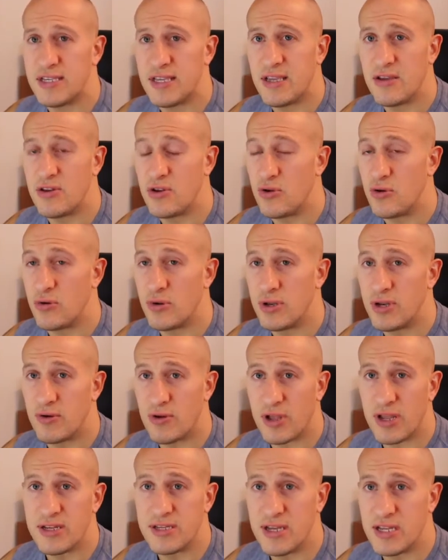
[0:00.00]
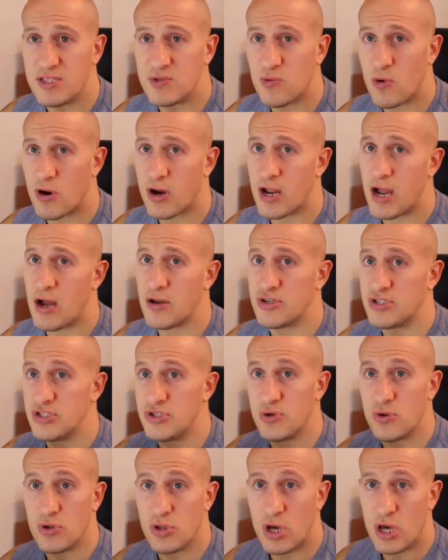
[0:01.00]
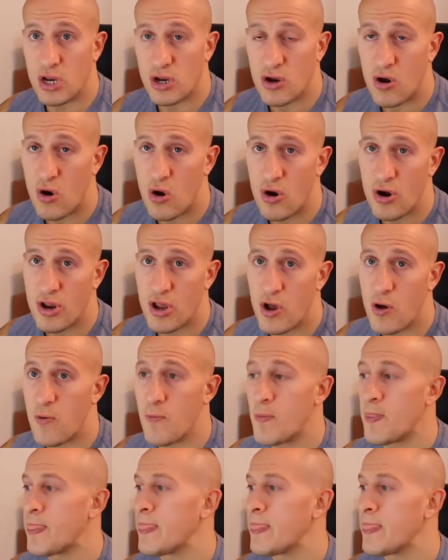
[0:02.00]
you do really intense workouts, you do a lot of cardio,